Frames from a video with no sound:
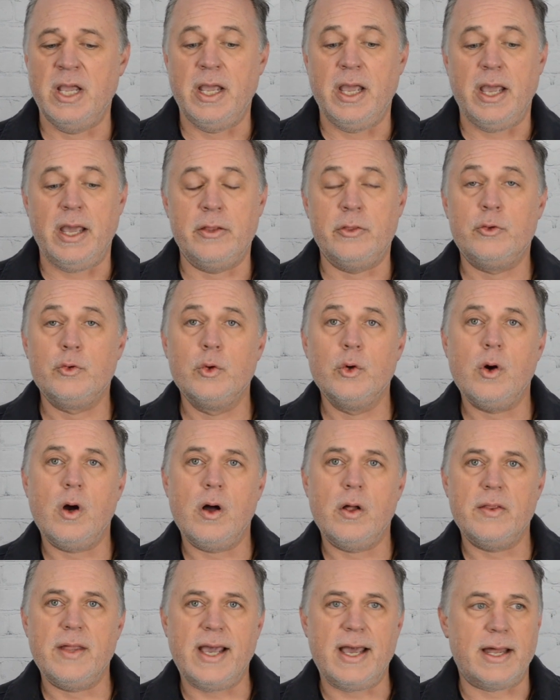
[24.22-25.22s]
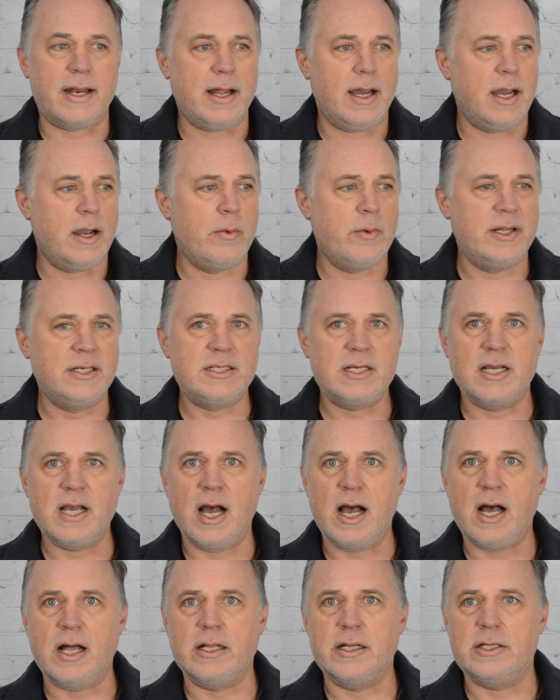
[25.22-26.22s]
And through all that, I went to
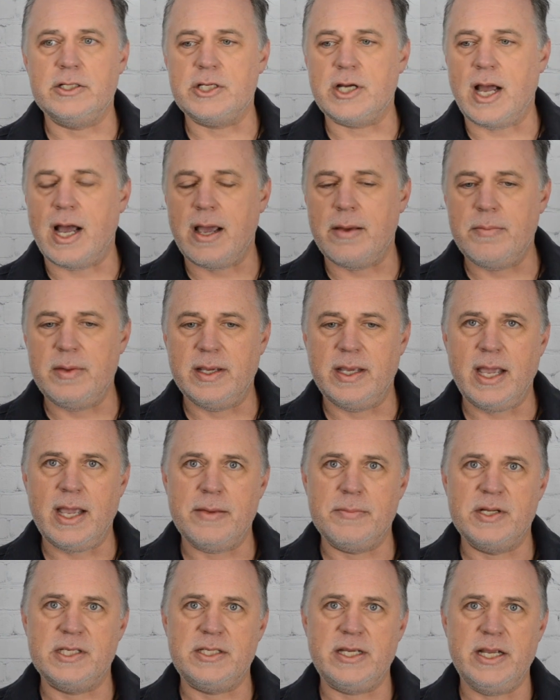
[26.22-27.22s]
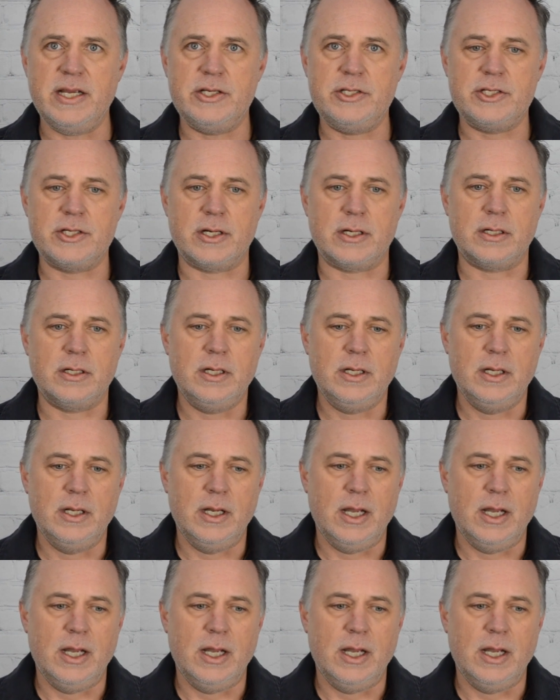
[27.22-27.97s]
college. I became a teacher.